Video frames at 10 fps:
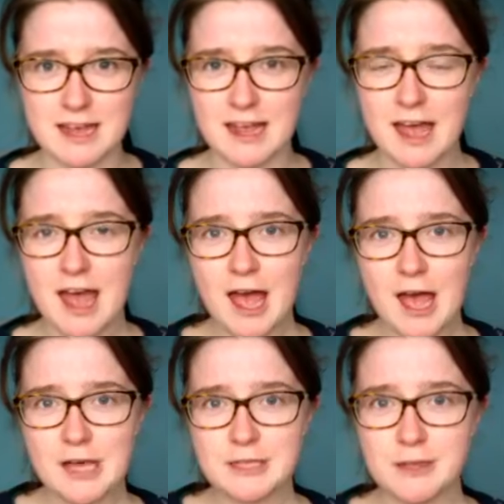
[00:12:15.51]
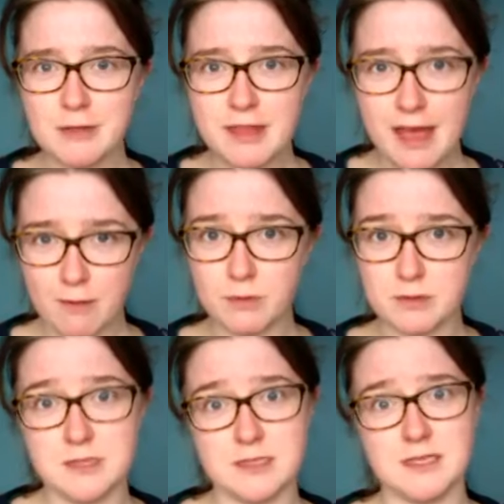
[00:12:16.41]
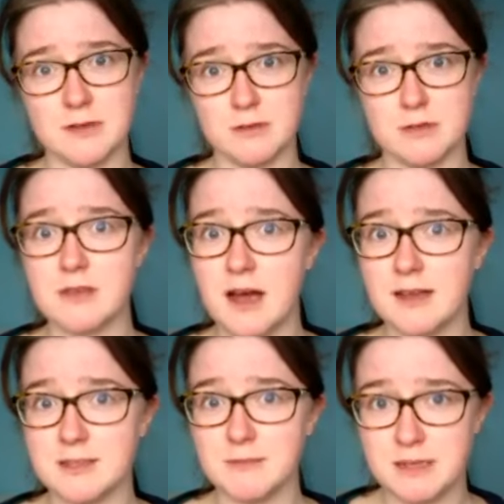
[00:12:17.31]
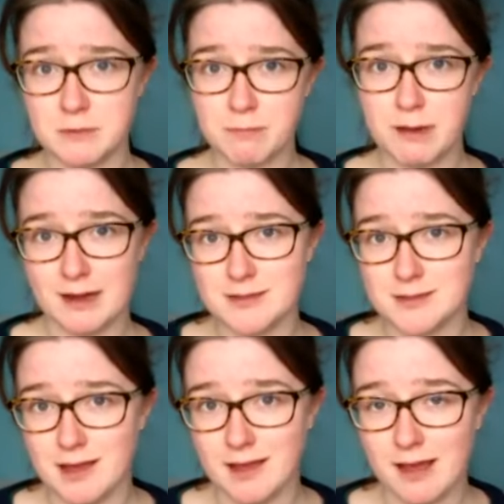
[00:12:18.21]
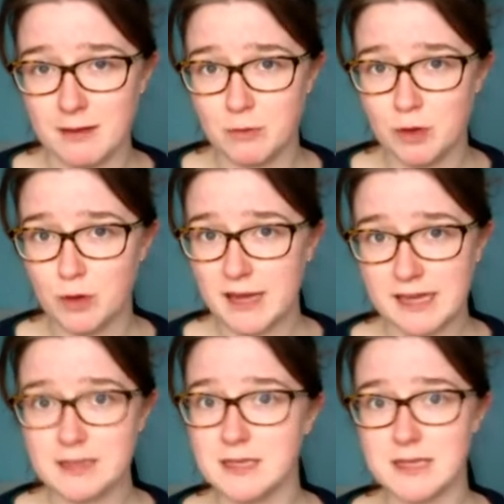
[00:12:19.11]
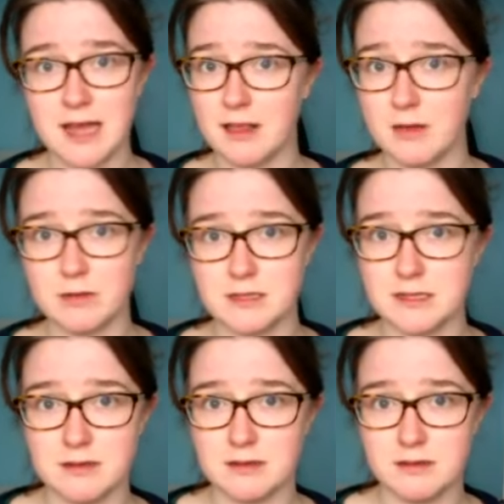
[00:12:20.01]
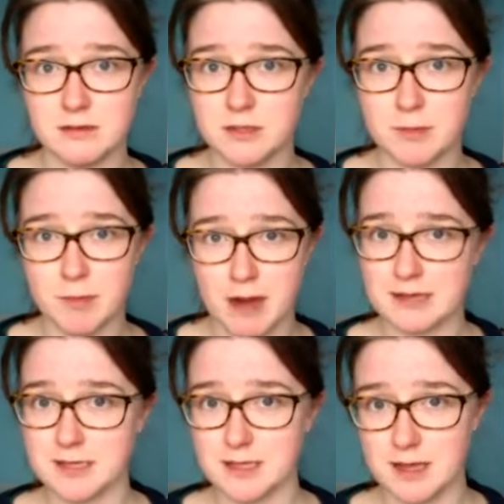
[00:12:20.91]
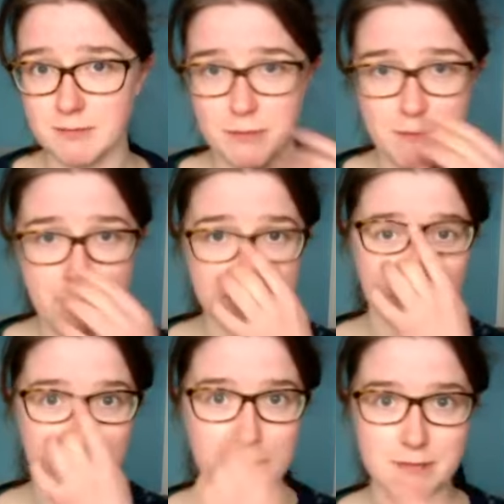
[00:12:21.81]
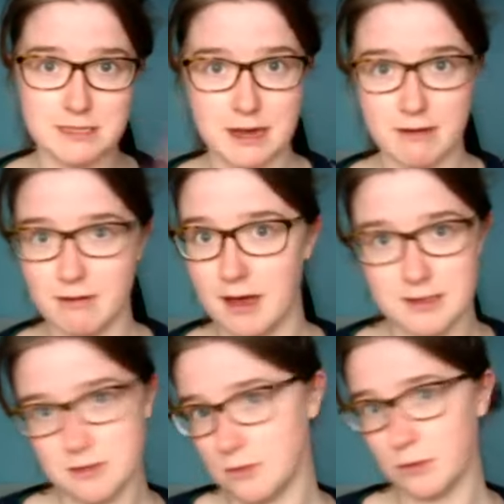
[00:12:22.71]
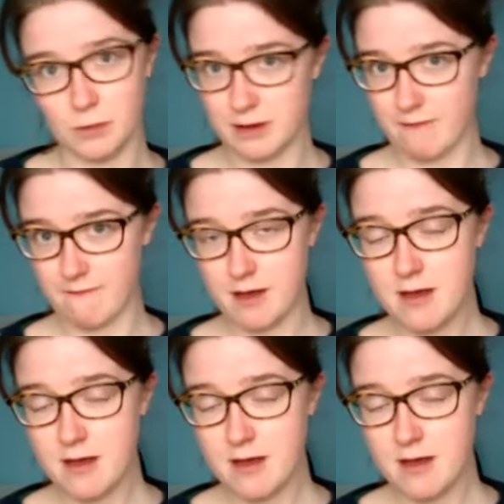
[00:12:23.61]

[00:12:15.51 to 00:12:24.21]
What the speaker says: Like, so that was a single-use item, and it was plastic. And I'm sure back in the day, those didn't used to be plastic; they'd be metal, and they'd be sterilised or whatever.